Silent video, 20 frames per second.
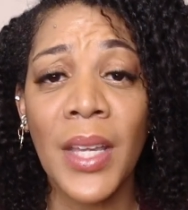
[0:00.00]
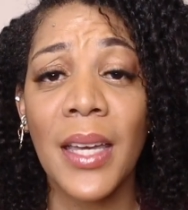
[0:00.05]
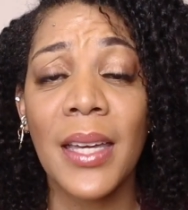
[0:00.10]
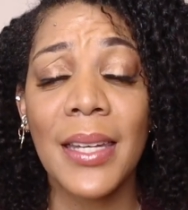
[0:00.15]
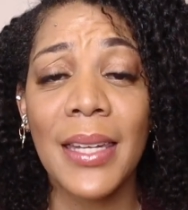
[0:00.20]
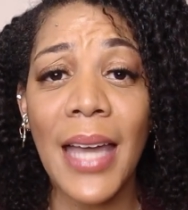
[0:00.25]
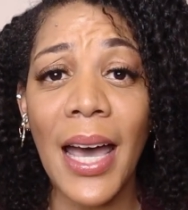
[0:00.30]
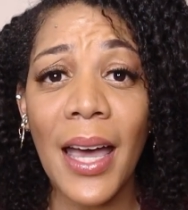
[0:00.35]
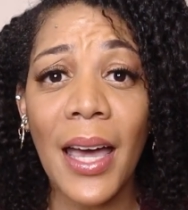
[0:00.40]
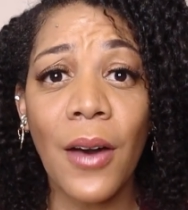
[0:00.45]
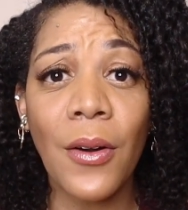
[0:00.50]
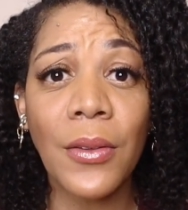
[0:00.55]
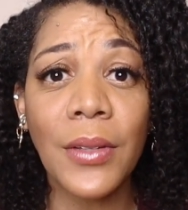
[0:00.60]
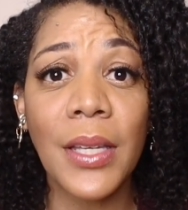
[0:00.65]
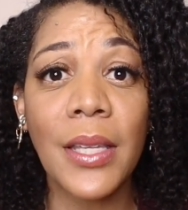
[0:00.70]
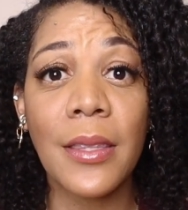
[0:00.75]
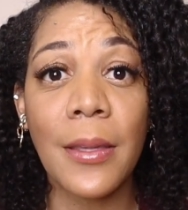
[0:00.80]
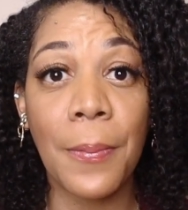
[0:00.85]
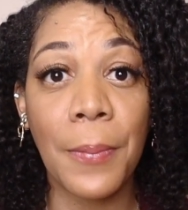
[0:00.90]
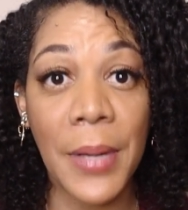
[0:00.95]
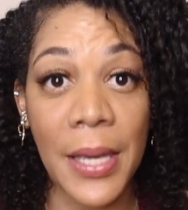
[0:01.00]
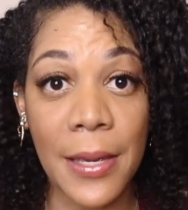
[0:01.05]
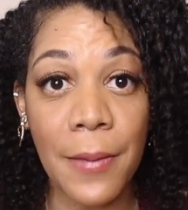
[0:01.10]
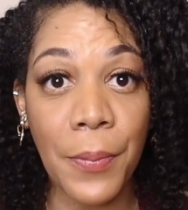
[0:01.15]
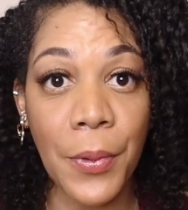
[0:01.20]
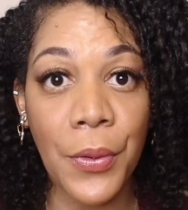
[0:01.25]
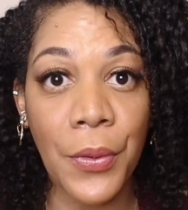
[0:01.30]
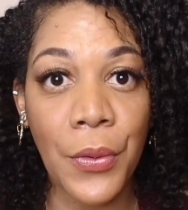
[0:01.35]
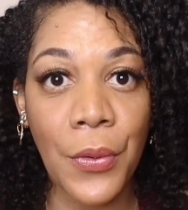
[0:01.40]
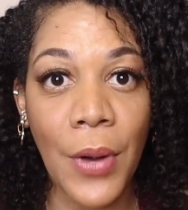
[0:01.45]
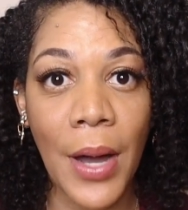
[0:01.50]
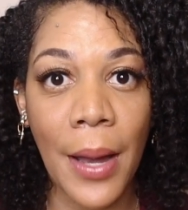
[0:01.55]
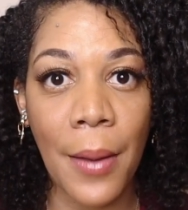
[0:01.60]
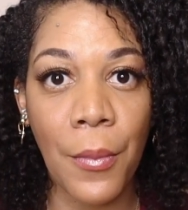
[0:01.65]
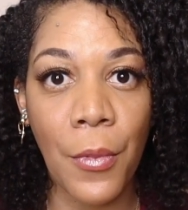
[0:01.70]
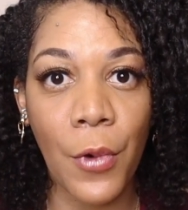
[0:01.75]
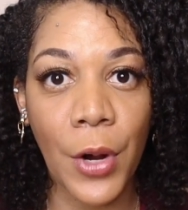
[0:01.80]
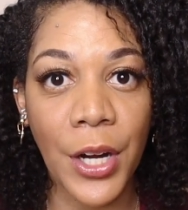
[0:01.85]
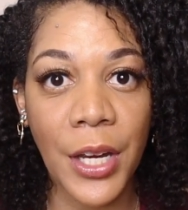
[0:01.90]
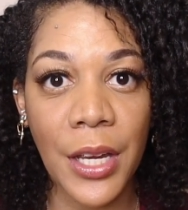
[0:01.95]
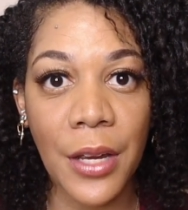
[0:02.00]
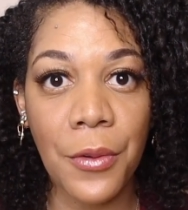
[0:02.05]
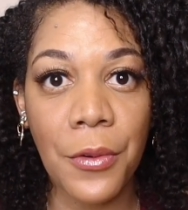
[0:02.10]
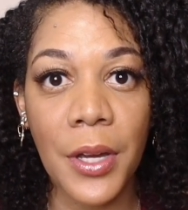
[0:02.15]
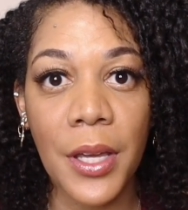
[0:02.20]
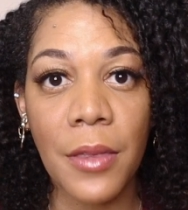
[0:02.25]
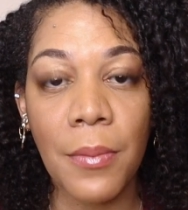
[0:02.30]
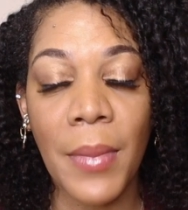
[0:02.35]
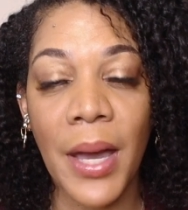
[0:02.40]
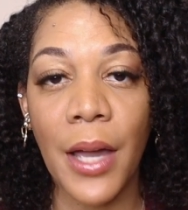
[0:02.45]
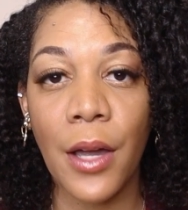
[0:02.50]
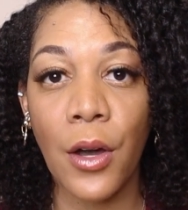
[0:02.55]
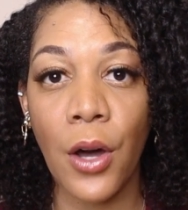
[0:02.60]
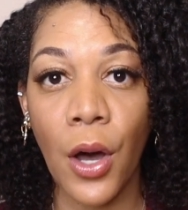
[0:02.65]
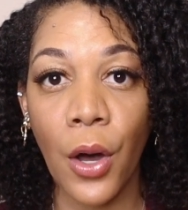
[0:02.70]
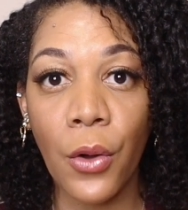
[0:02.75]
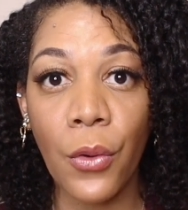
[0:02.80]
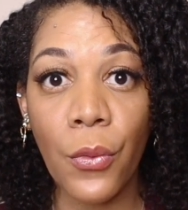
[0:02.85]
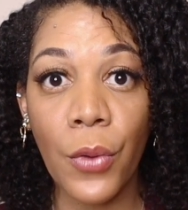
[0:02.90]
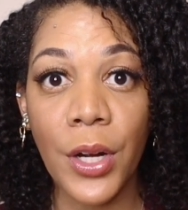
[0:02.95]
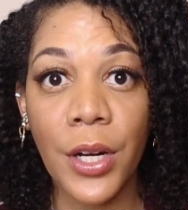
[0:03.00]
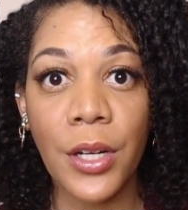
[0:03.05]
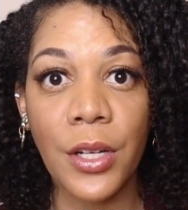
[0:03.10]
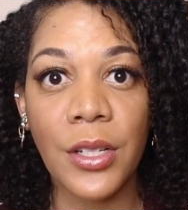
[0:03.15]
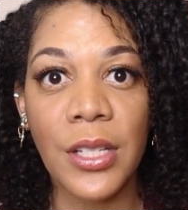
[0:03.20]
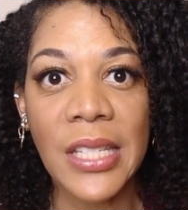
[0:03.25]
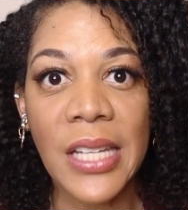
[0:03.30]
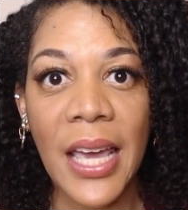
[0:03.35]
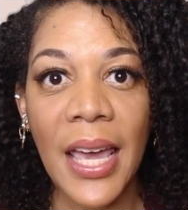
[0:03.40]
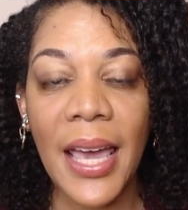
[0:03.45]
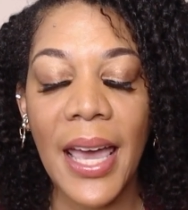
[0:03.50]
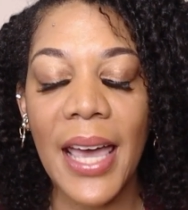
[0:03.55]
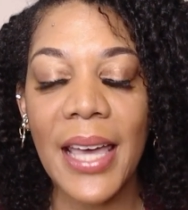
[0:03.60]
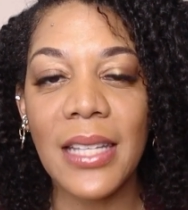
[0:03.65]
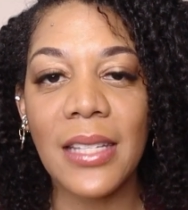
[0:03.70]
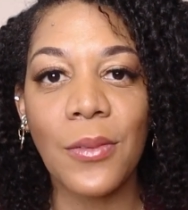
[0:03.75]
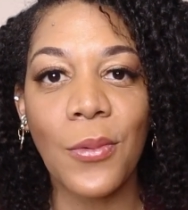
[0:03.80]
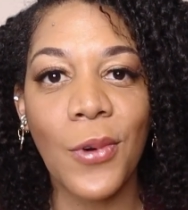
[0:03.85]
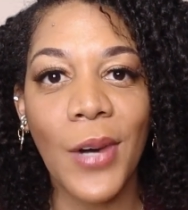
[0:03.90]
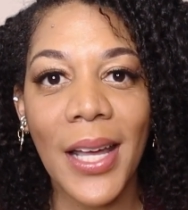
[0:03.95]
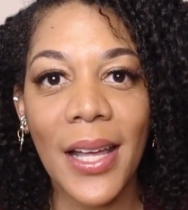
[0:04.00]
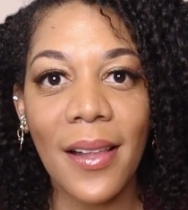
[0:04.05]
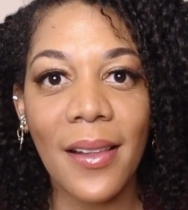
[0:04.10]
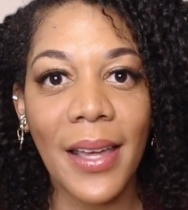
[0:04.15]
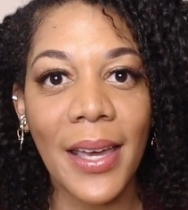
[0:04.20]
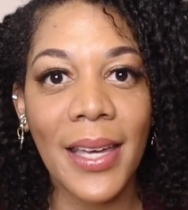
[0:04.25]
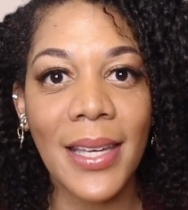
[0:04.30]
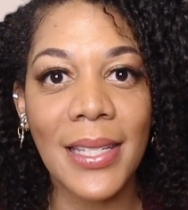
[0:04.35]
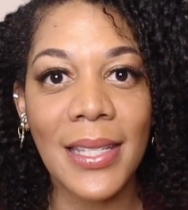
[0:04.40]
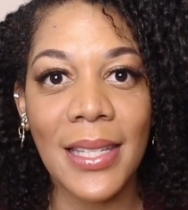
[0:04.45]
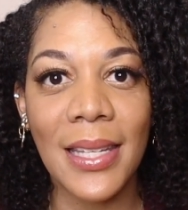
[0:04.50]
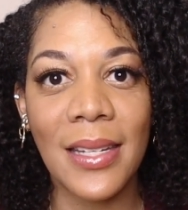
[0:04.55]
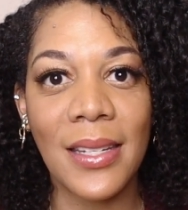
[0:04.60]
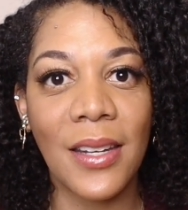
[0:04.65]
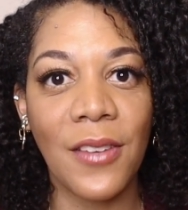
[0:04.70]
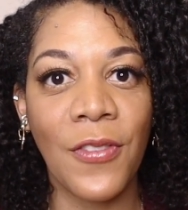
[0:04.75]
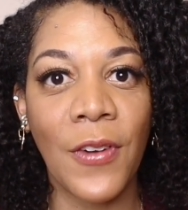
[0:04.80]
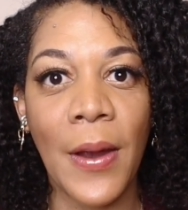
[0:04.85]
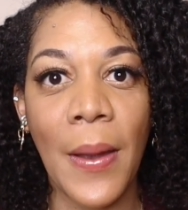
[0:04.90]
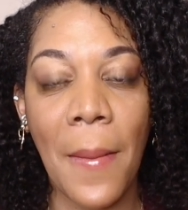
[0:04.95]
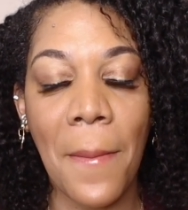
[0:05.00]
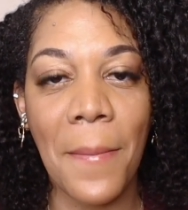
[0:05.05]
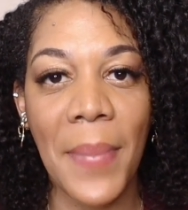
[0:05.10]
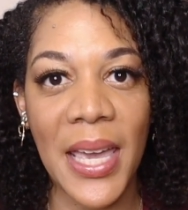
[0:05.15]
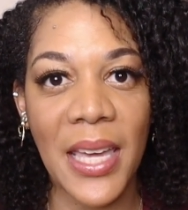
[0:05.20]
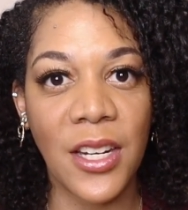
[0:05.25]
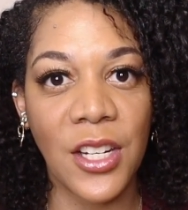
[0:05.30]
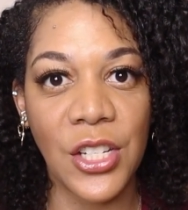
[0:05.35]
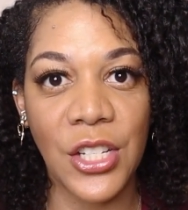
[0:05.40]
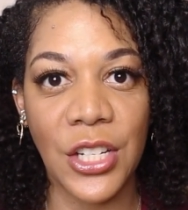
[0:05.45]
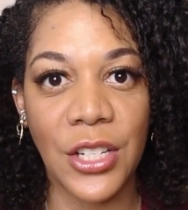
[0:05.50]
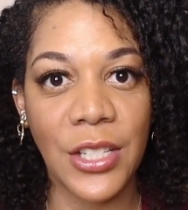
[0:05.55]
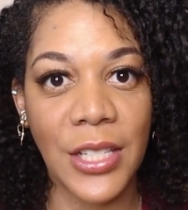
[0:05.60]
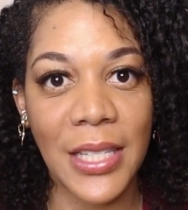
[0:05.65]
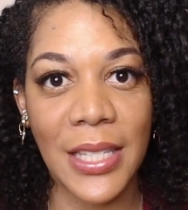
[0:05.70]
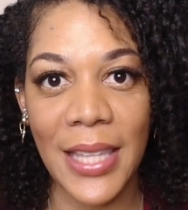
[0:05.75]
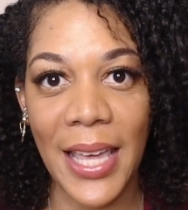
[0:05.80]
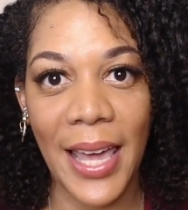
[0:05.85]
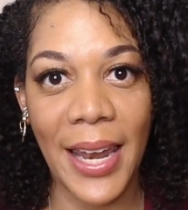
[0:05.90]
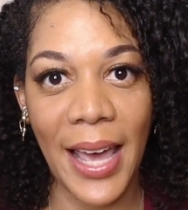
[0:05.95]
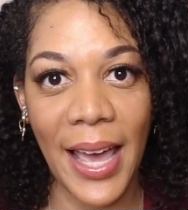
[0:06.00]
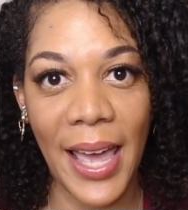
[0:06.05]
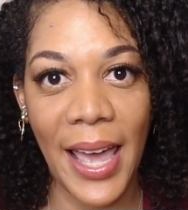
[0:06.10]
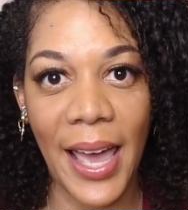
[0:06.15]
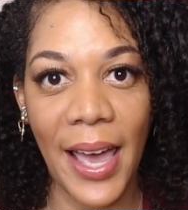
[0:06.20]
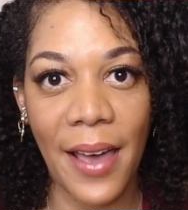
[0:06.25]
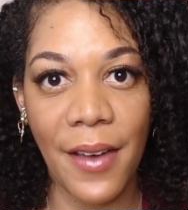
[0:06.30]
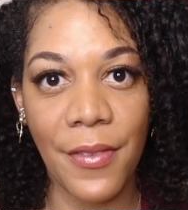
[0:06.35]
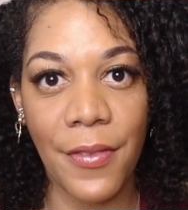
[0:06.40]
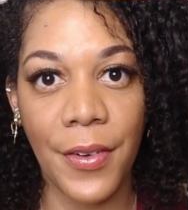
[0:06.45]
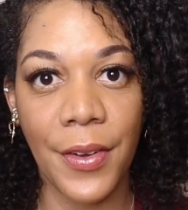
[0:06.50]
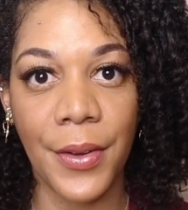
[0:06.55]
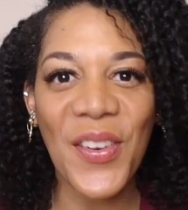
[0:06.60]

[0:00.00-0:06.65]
not only the people who I'm working with, my coworkers, as well as the different managers that I have.